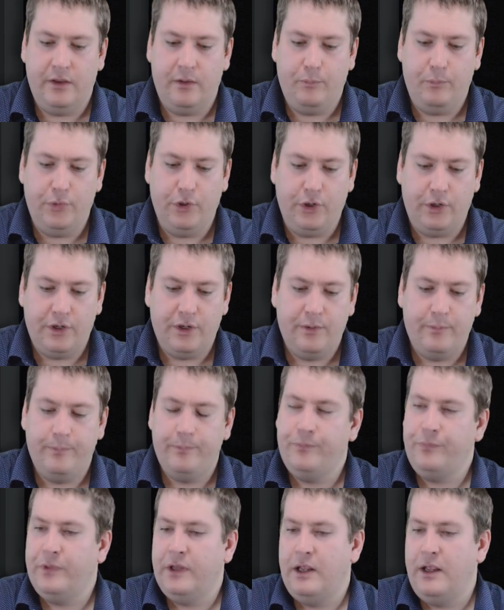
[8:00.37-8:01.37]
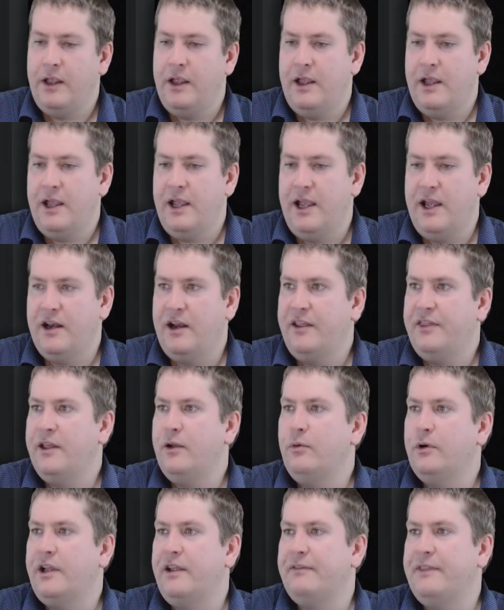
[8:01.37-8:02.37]
in the book. And I
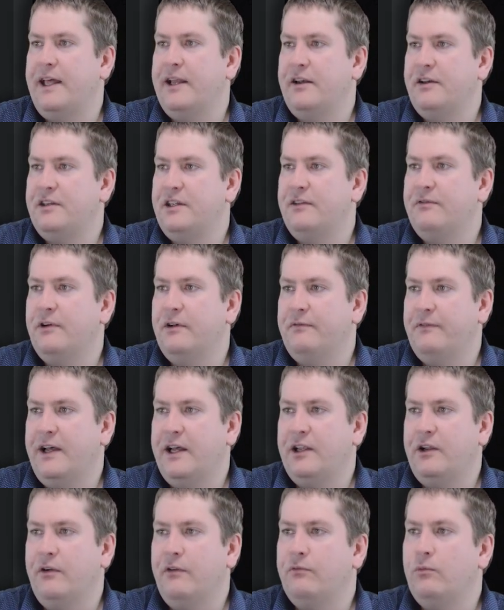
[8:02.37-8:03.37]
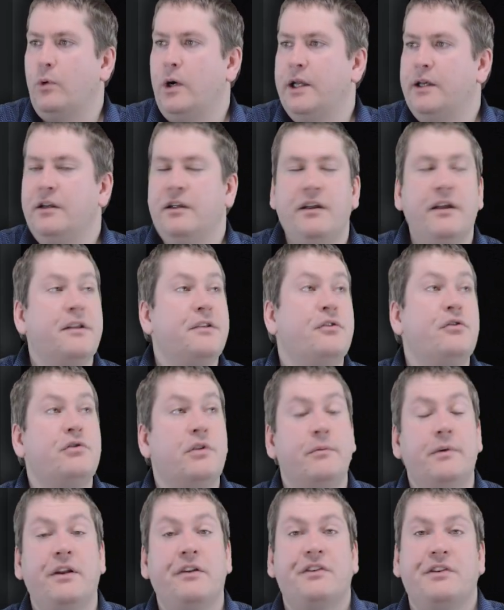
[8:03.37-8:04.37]
think we'll give that a default value of 1, because
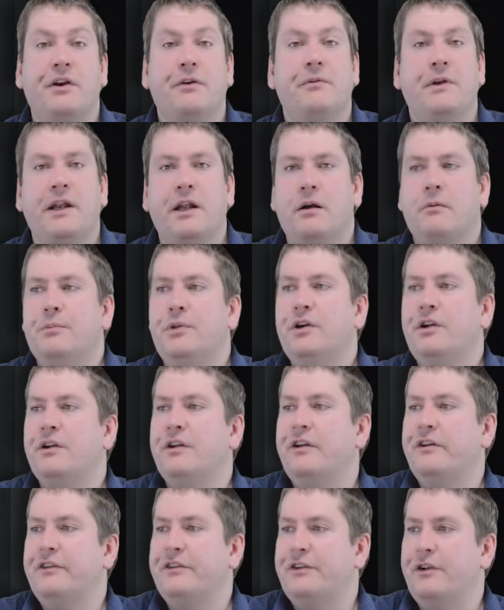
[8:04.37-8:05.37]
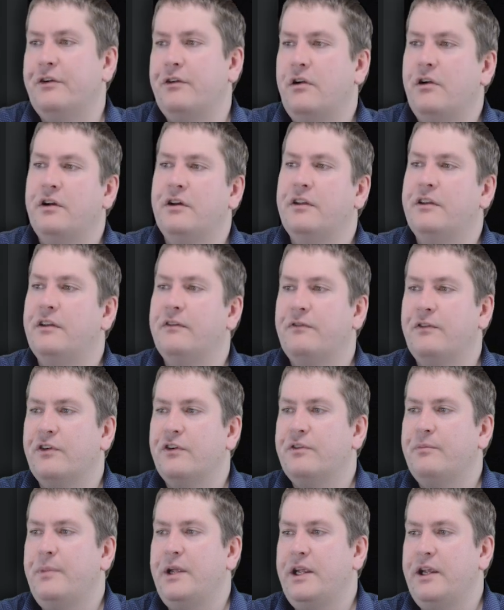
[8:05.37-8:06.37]
usually when you start reading a book, you start on the
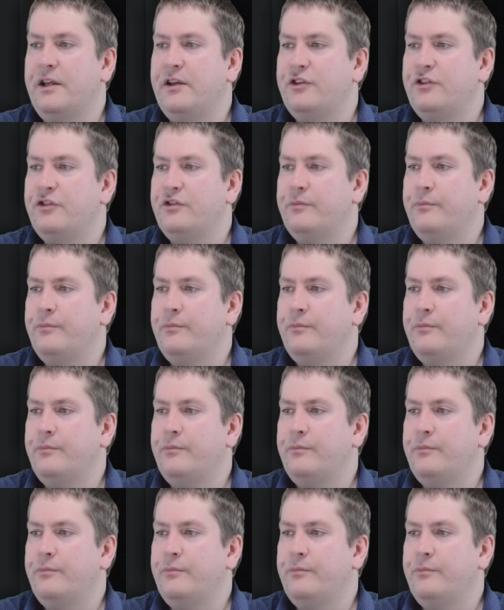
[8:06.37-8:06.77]
first page.